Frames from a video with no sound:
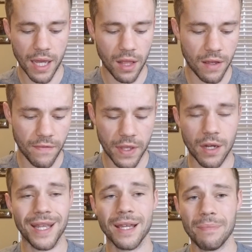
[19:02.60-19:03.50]
love their
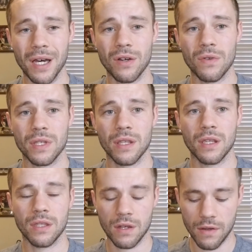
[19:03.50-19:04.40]
ink bottles. I
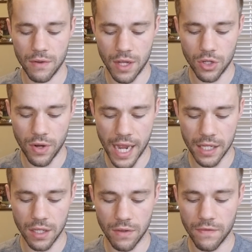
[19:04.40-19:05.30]
think they're
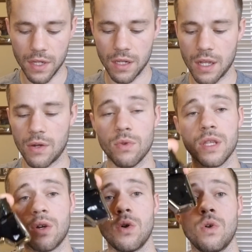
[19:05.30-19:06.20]
attractive and really
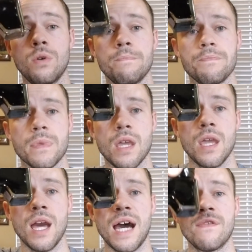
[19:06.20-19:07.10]
cool.
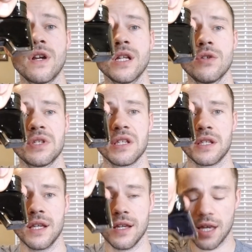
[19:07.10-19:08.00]
I've already used this
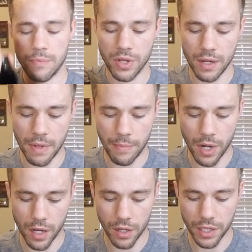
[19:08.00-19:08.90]
ink. I put it in my
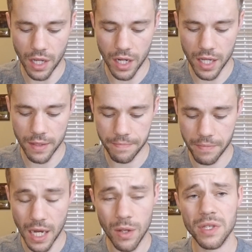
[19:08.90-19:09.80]
Parker Sonnet,
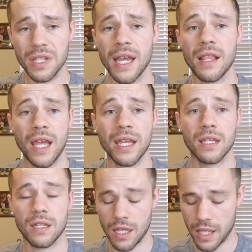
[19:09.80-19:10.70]
and I will say I like
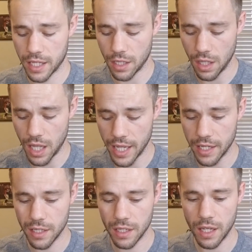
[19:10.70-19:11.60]
it. I like it a
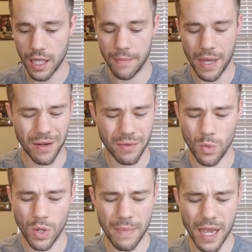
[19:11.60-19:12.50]
lot. I
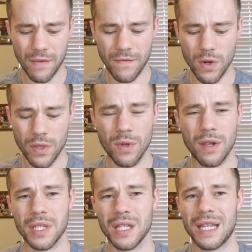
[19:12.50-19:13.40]
went back and forth on what I
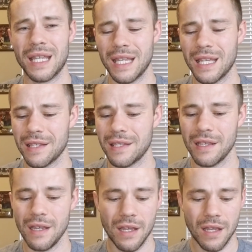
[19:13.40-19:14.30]
was going to get.
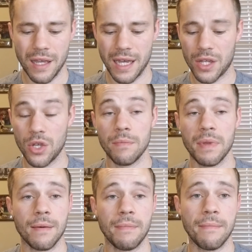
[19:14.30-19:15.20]
I couldn't
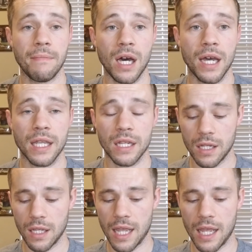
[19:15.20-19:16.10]
make up my
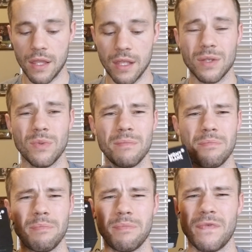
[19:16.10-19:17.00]
mind, and this
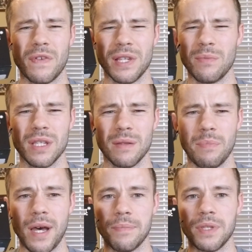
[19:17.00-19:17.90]
one, for some reason,
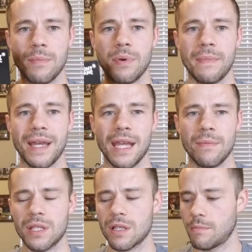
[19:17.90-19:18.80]
popped up on my
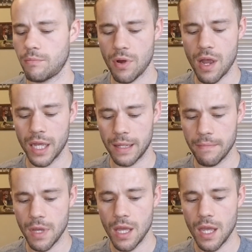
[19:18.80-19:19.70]
Amazon
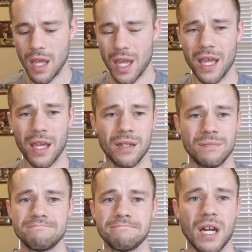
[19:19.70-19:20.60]
Prime,
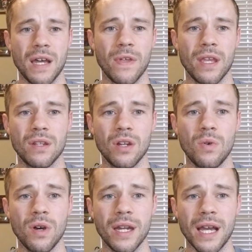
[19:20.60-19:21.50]
and I thought, you know
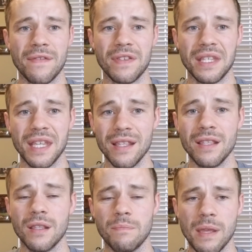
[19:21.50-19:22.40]
what? I've
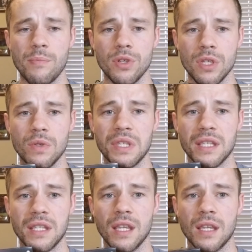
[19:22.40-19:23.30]
seen people use
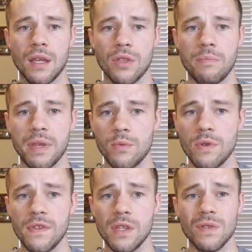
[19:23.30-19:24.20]
this ink in other pen
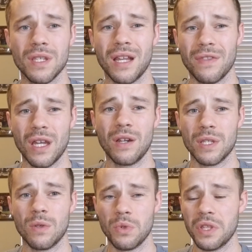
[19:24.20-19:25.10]
reviews, and I thought it
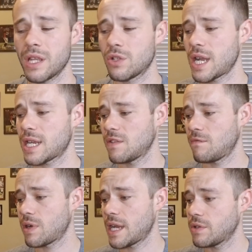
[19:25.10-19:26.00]
was a really
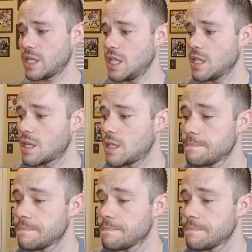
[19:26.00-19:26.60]
attractive brown ink,